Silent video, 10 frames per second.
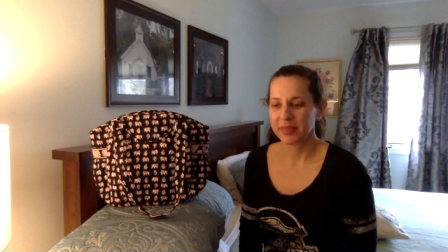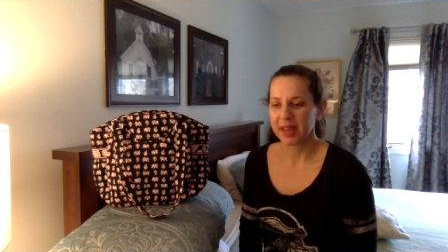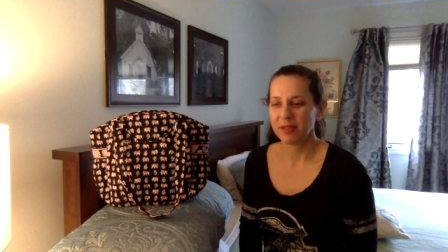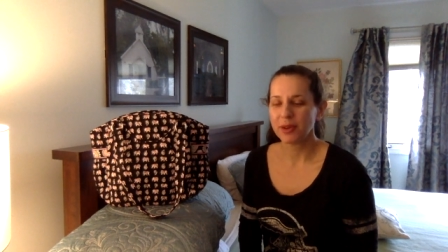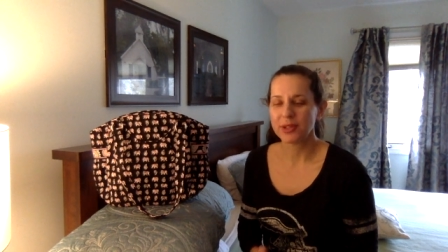
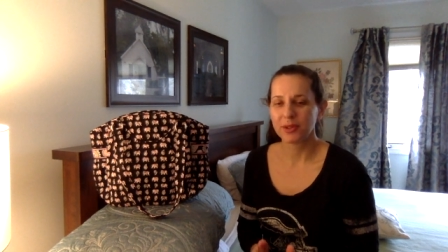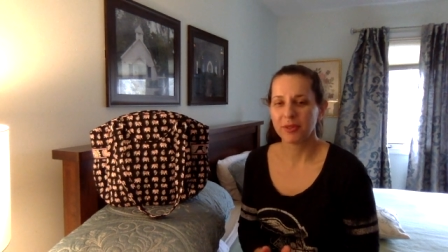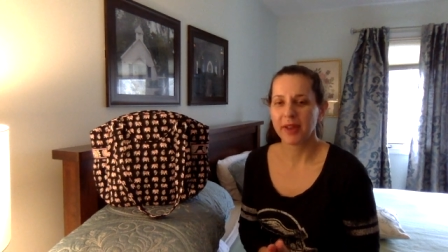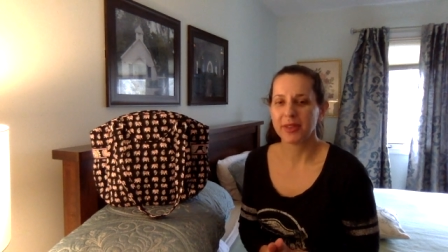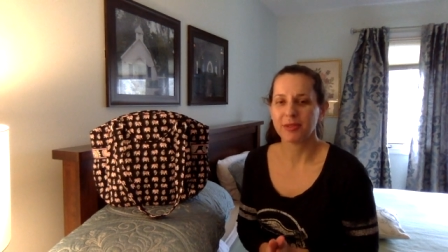I've always sort of
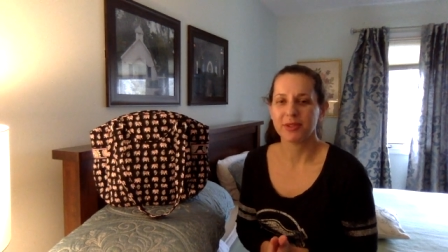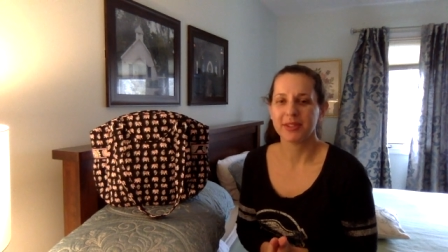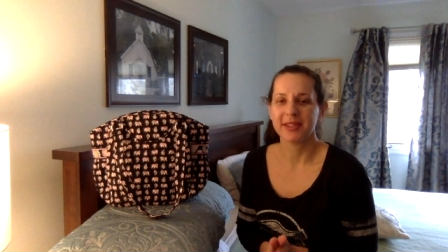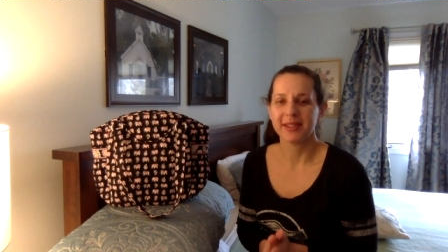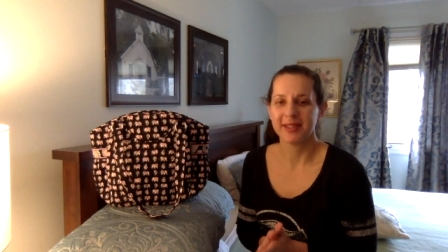had this
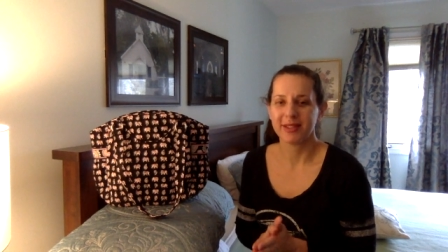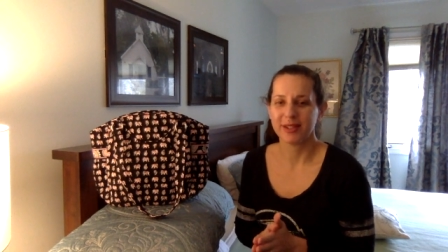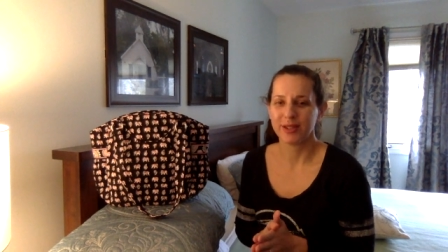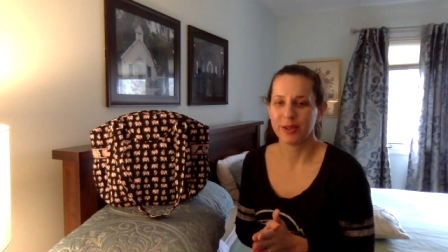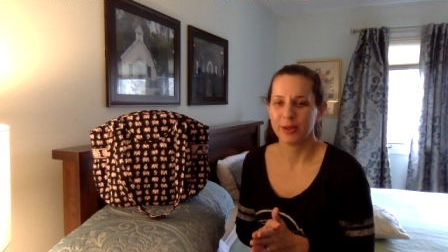resistance
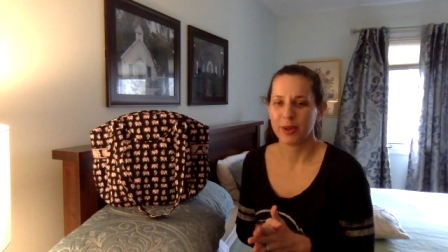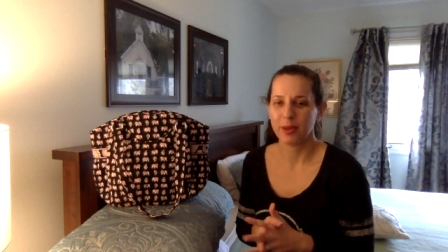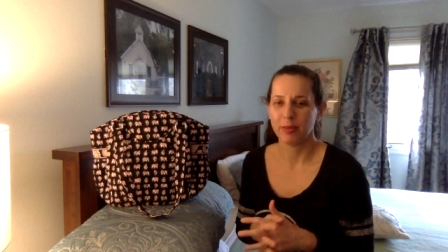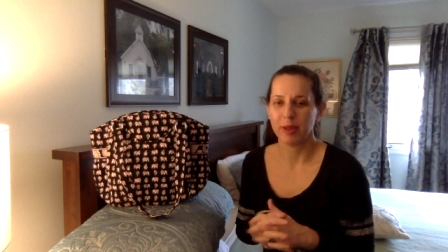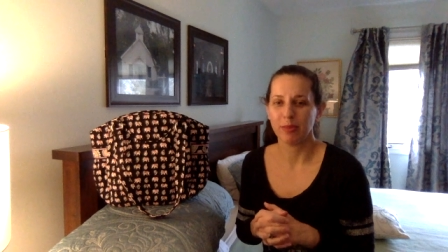to other
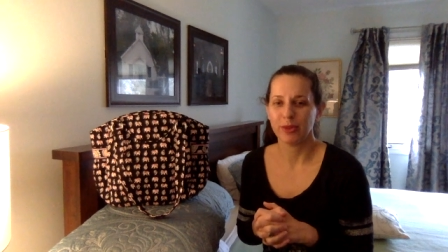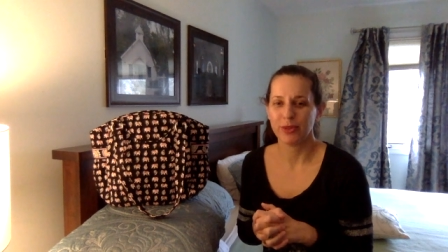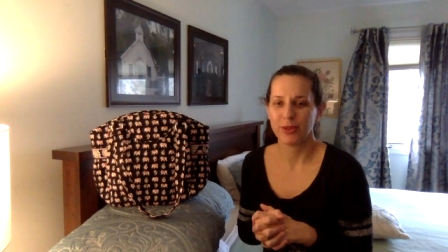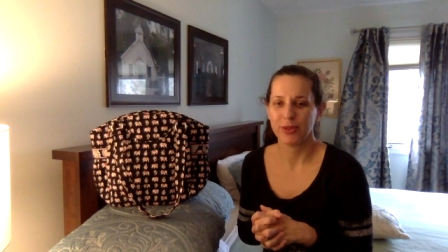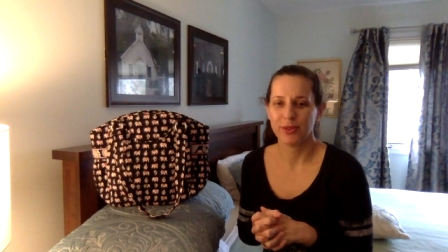
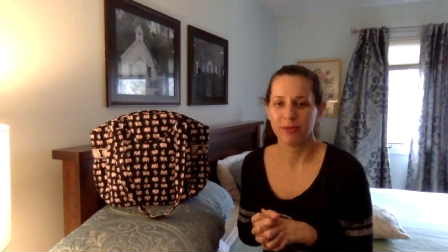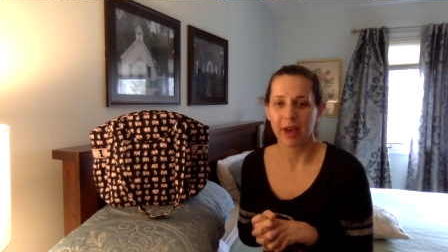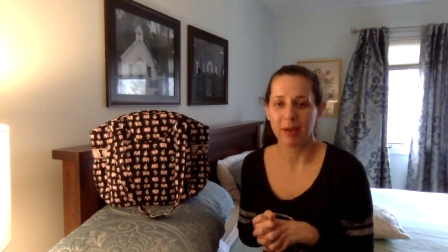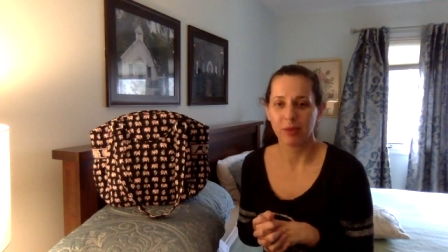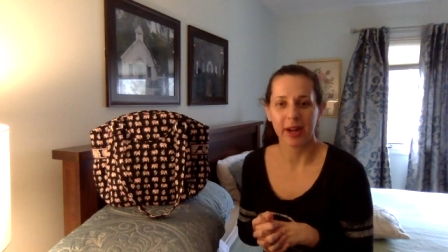people's used
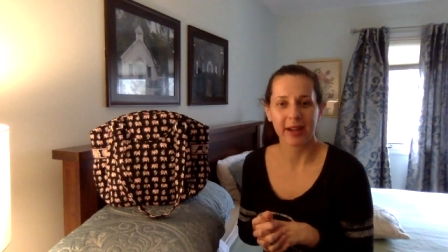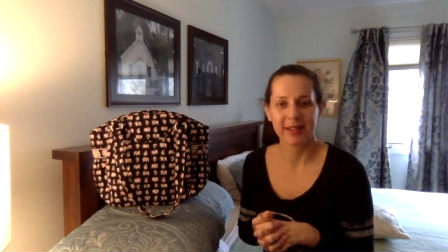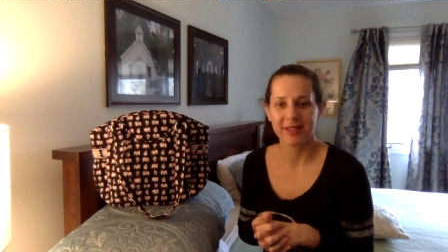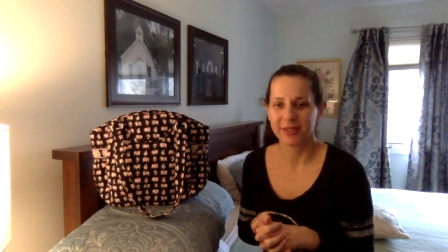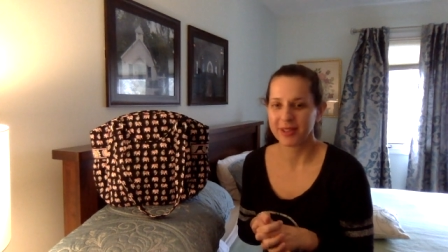
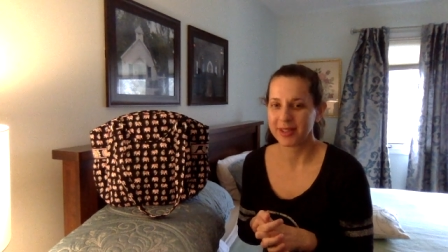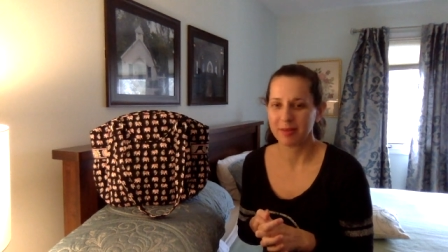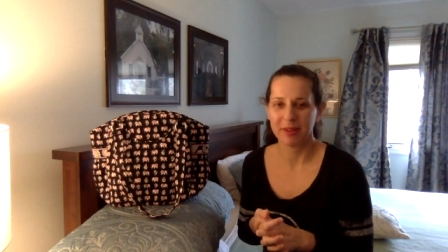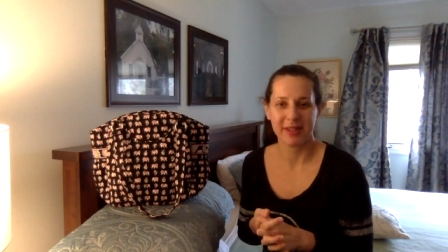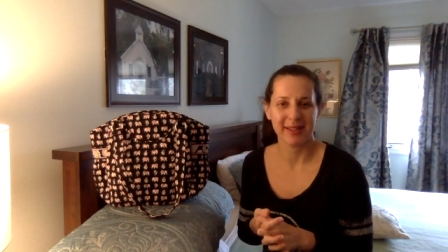fabrics for some
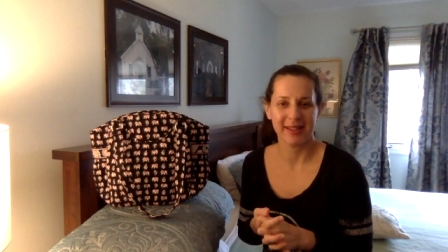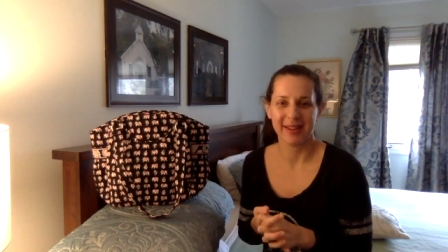reason.